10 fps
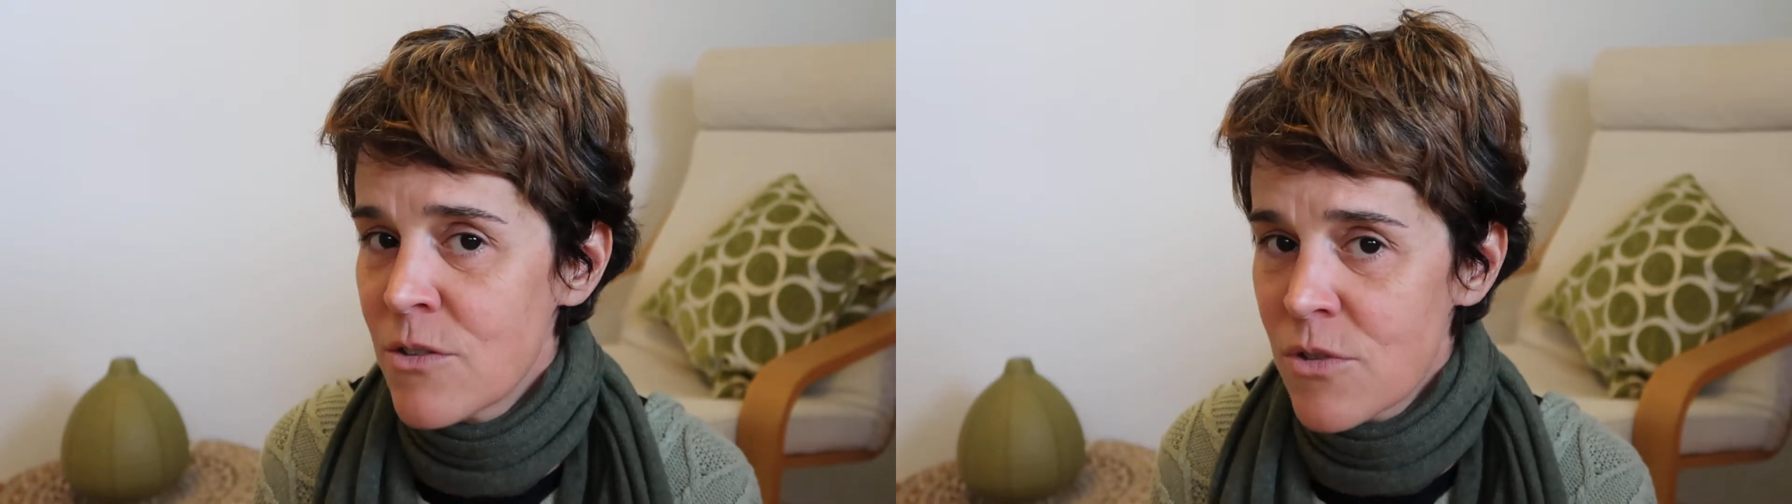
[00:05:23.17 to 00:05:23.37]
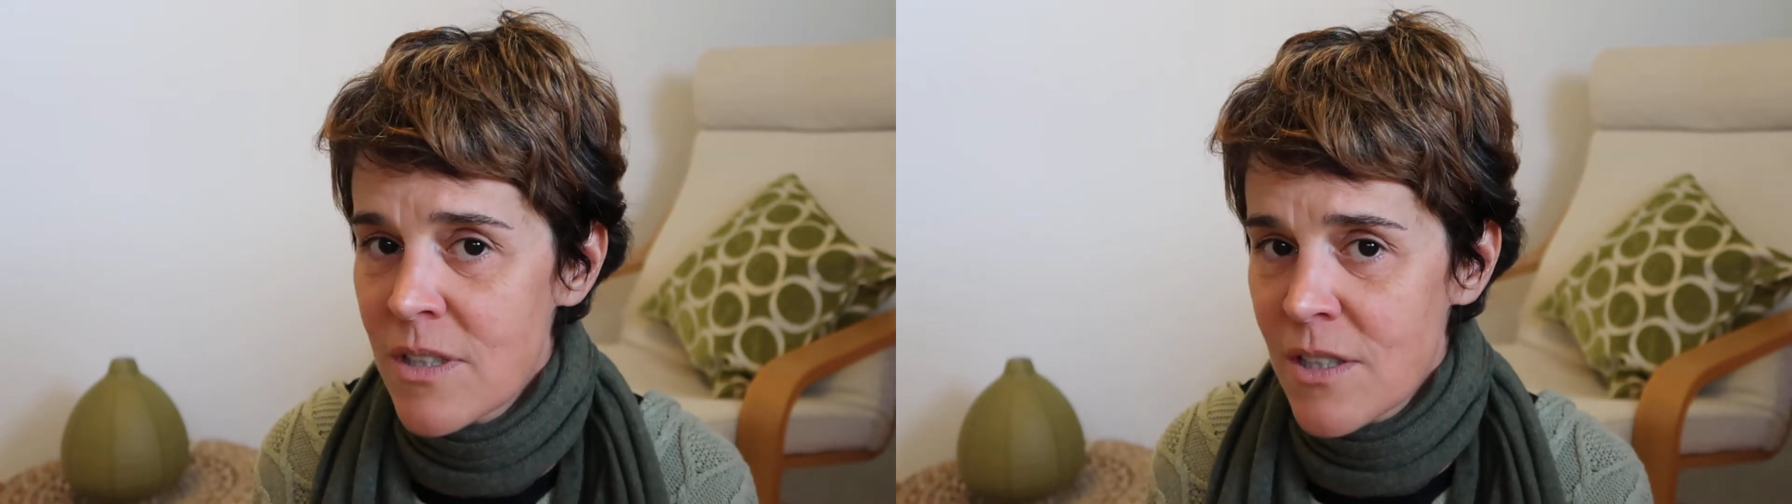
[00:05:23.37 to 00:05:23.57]

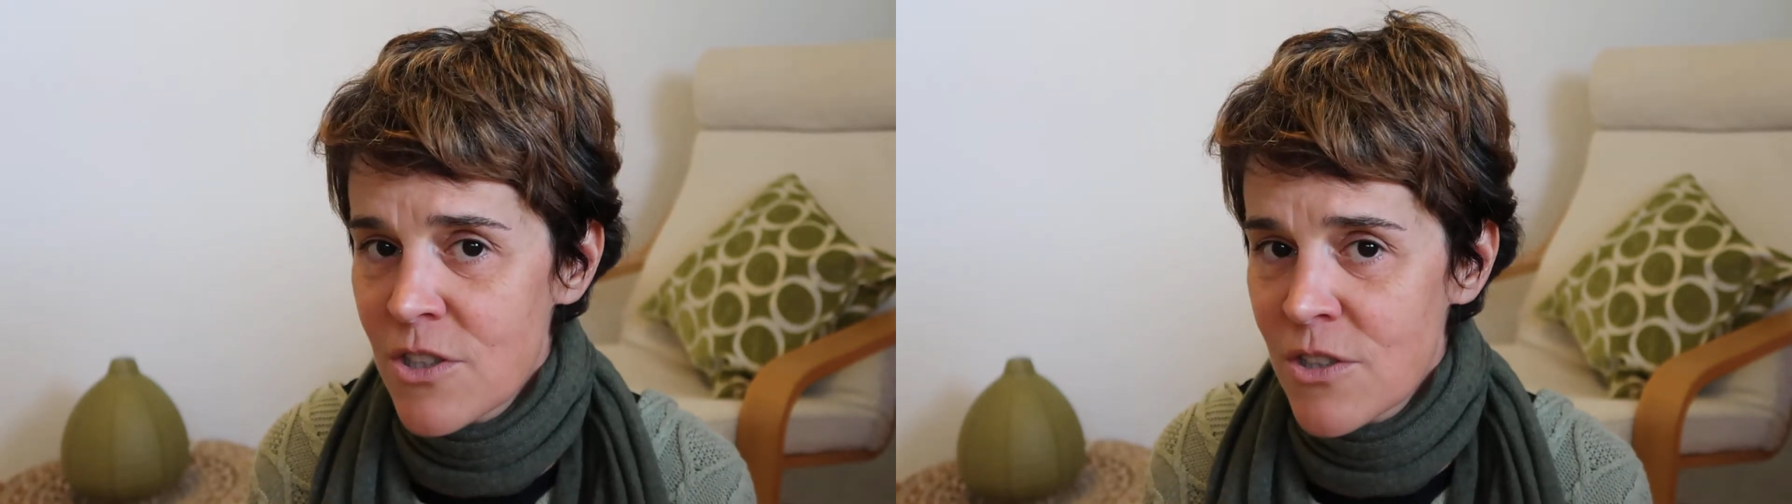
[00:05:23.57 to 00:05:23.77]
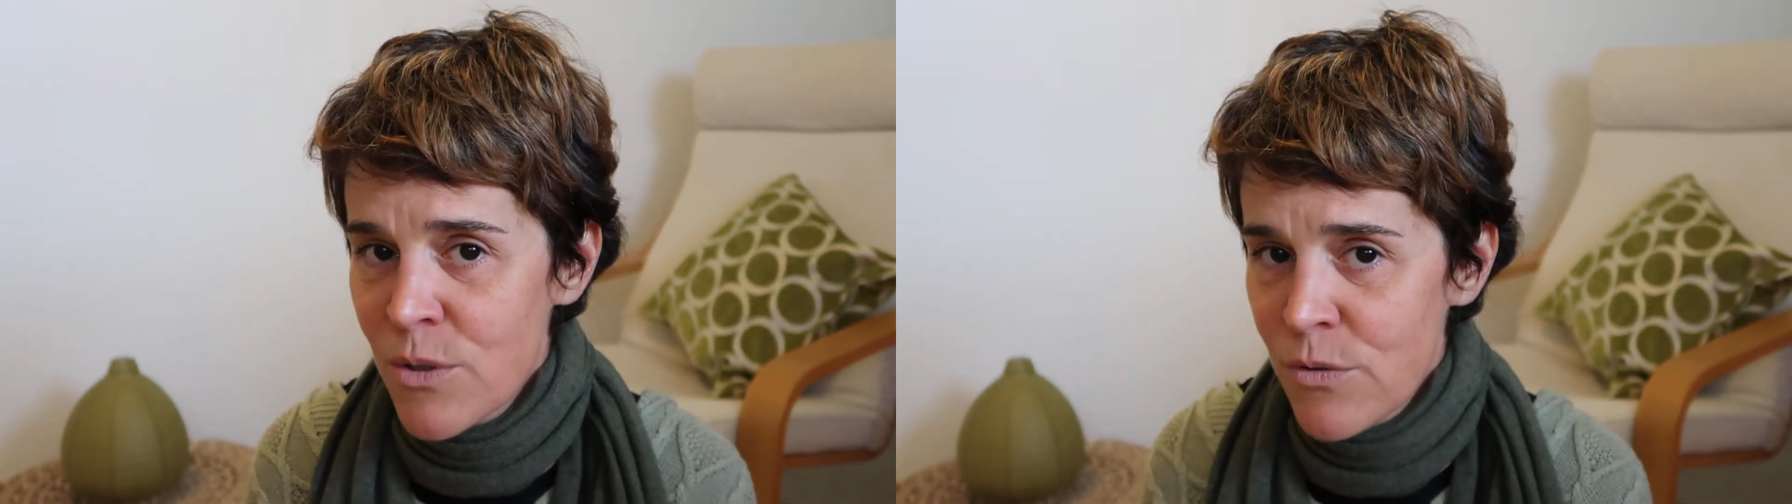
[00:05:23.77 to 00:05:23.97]

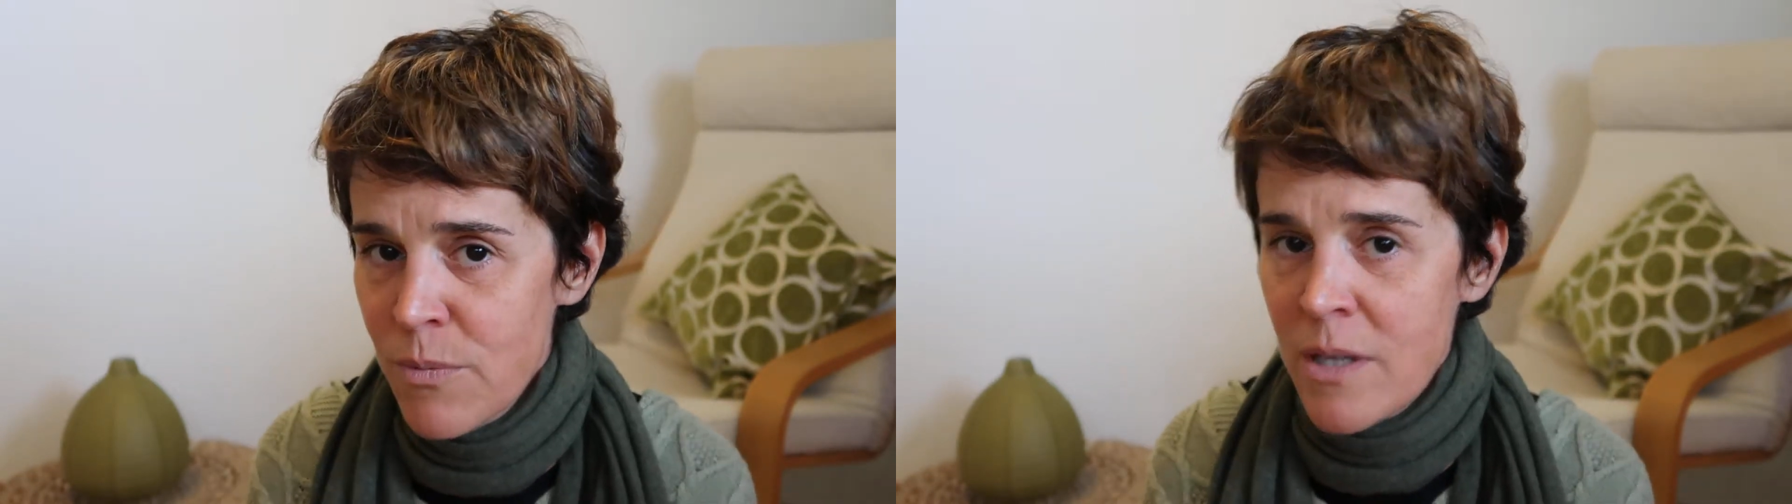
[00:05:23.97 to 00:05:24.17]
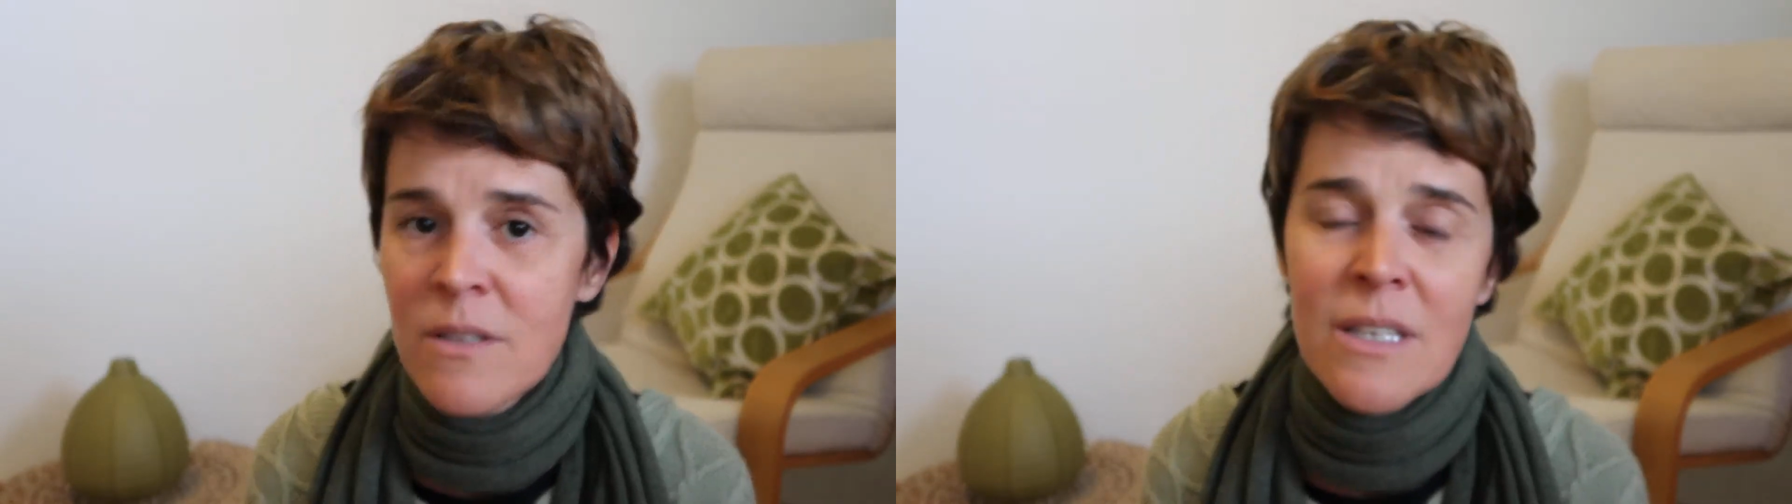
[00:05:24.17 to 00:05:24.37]
introduction of
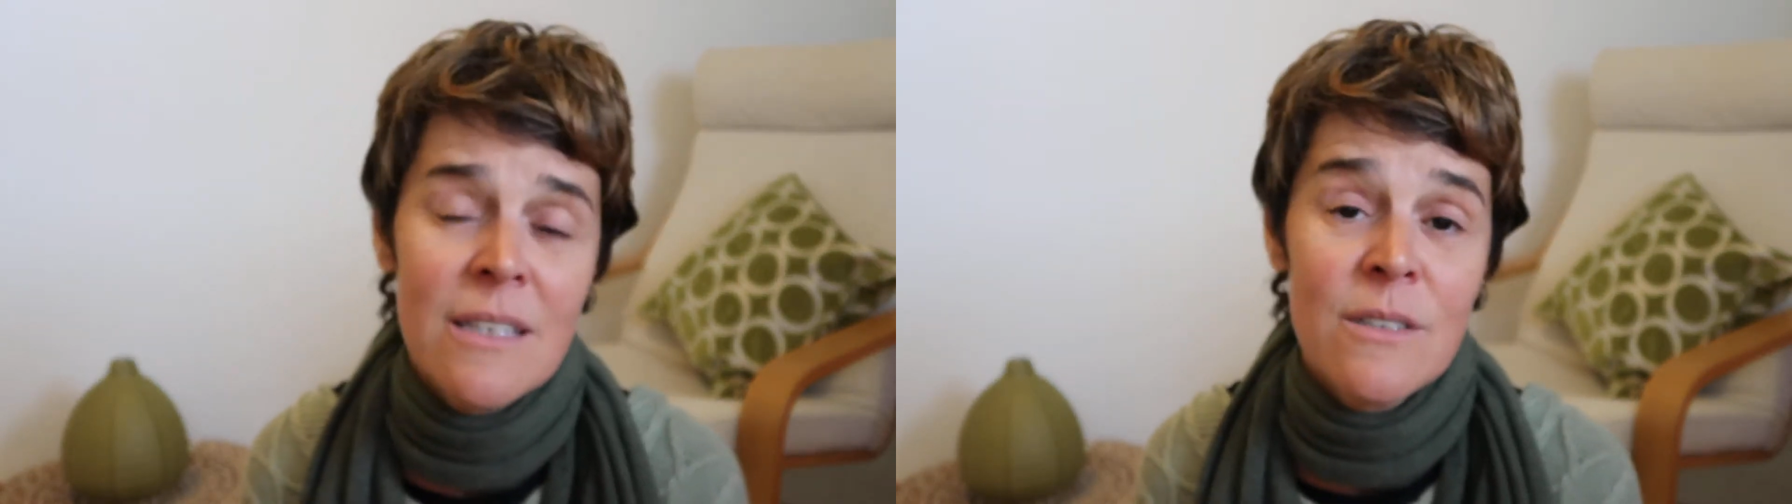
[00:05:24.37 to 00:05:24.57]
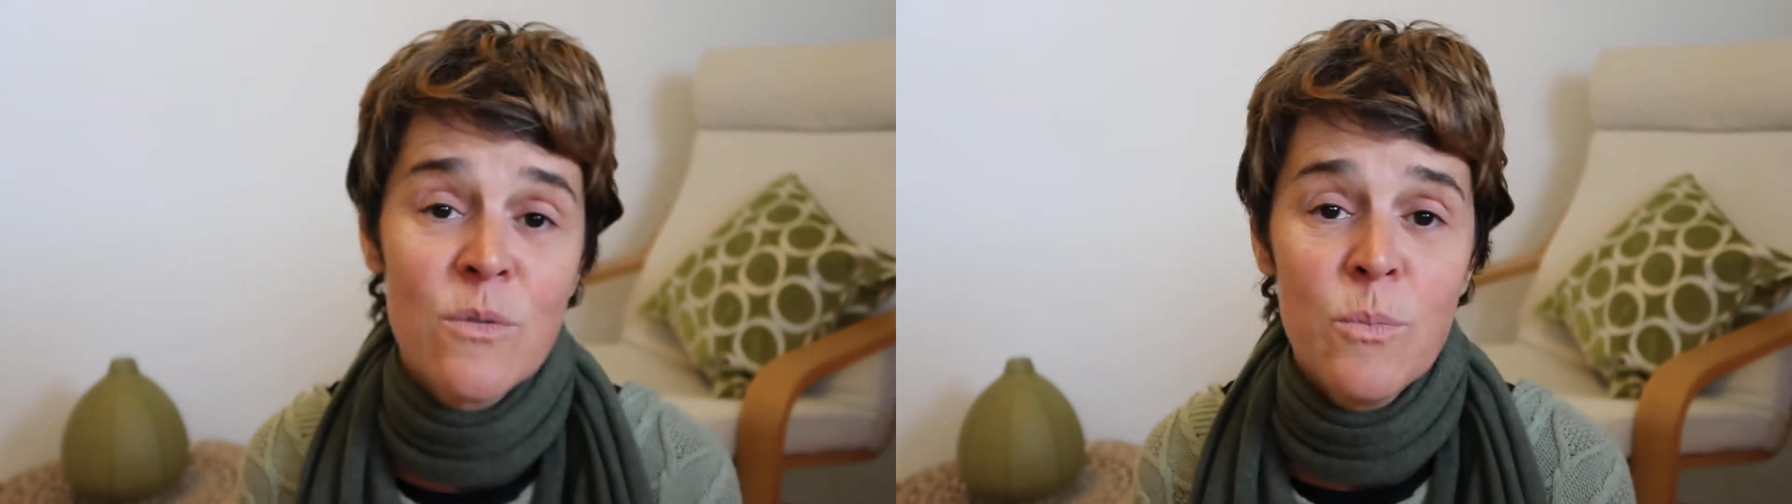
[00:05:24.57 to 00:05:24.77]
Byron
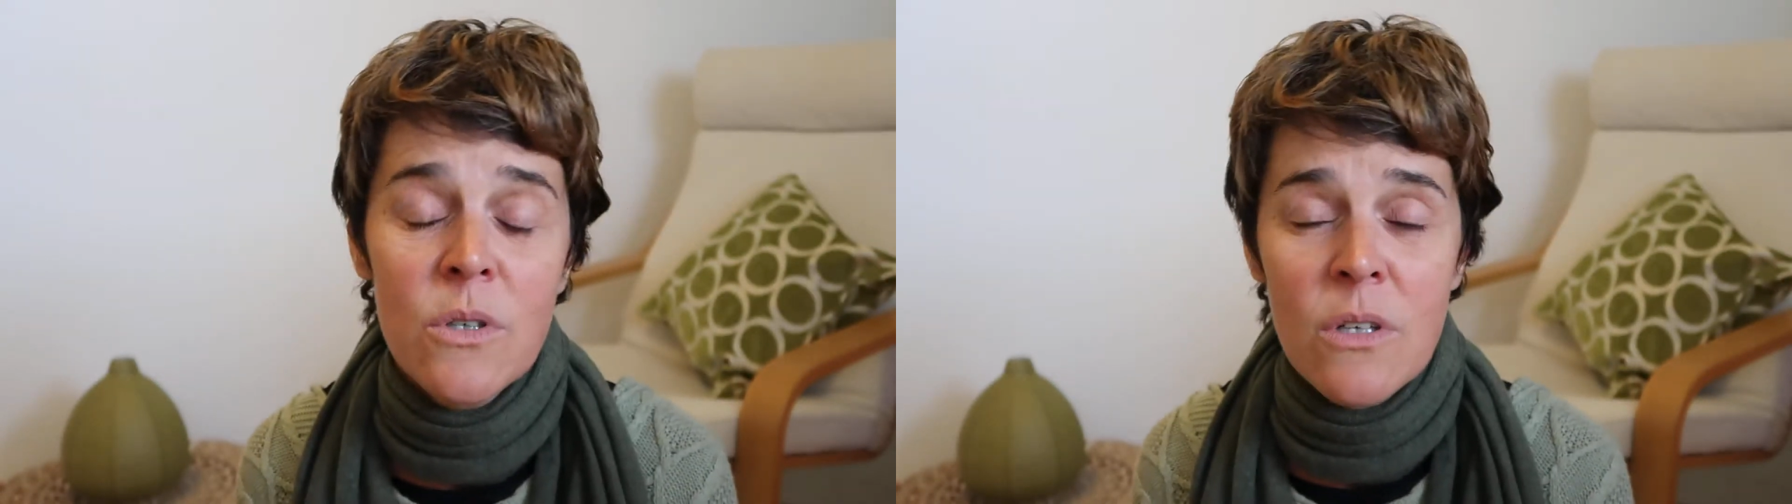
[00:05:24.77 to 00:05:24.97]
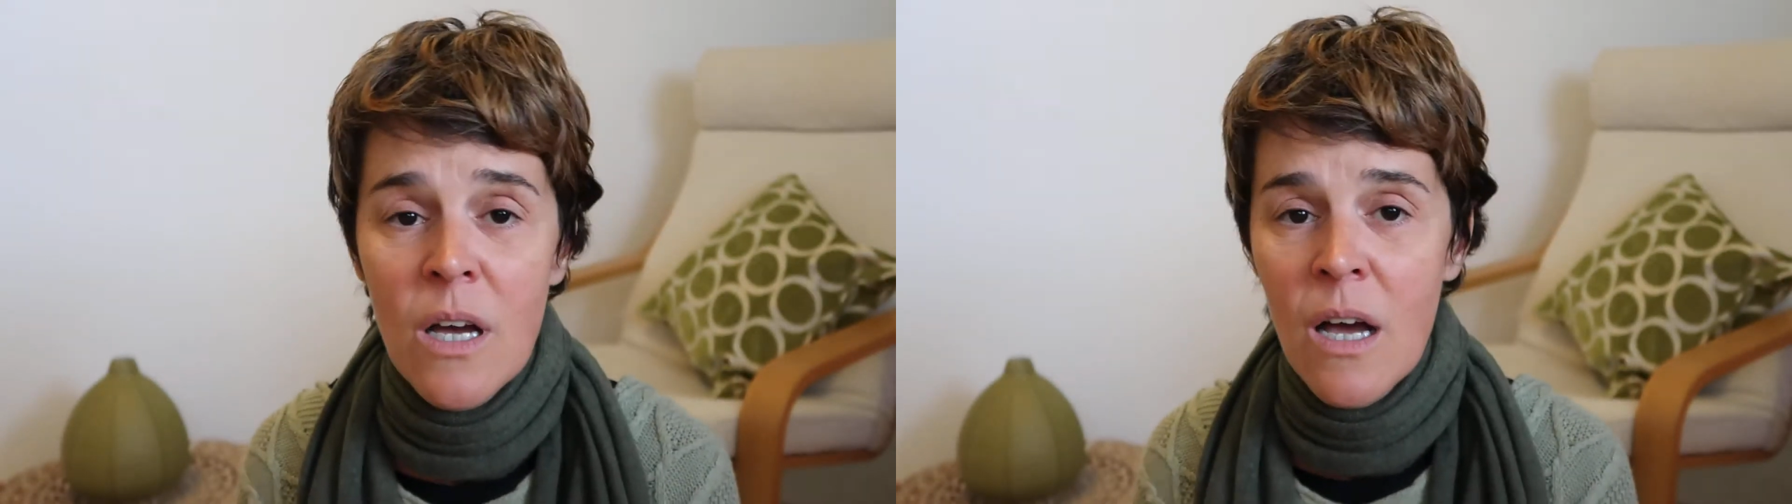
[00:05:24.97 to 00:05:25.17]
Katie's
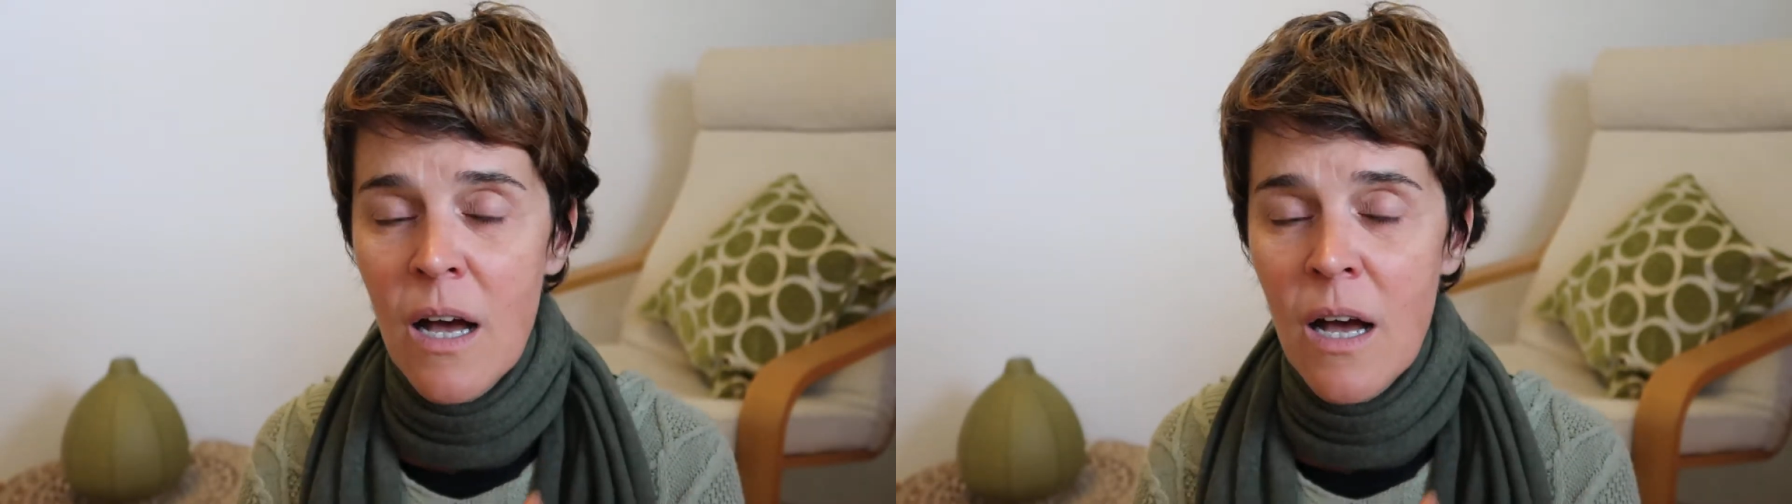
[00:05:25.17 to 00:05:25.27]
book.